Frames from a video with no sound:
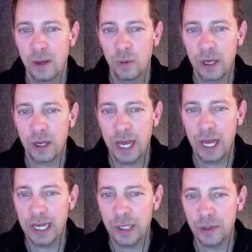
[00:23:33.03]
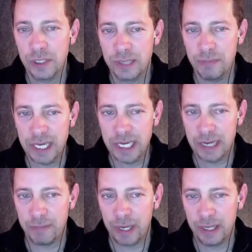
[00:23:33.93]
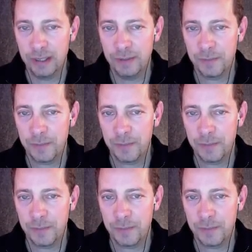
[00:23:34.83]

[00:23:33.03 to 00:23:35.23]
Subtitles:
We go ahead and use the media button,